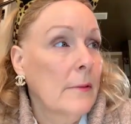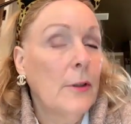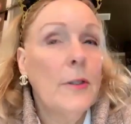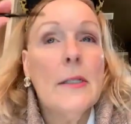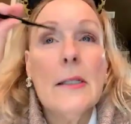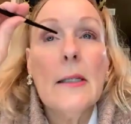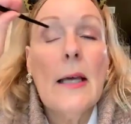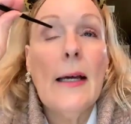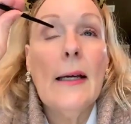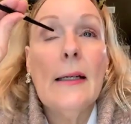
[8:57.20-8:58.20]

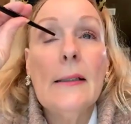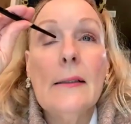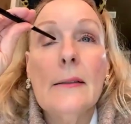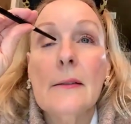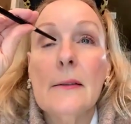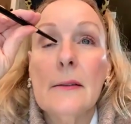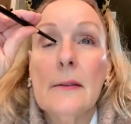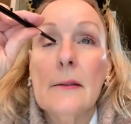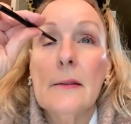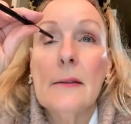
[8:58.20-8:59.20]
crystalline
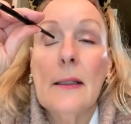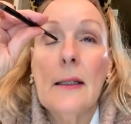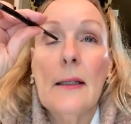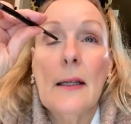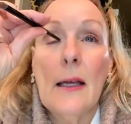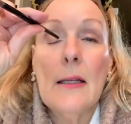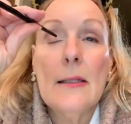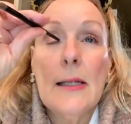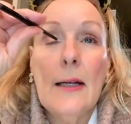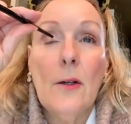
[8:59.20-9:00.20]
and the
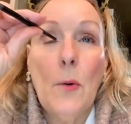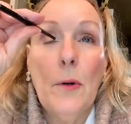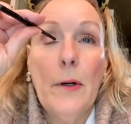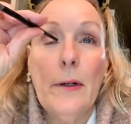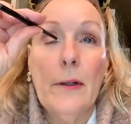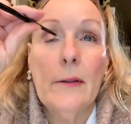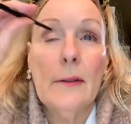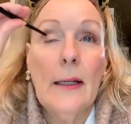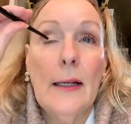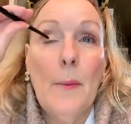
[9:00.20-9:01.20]
inside corner. Then I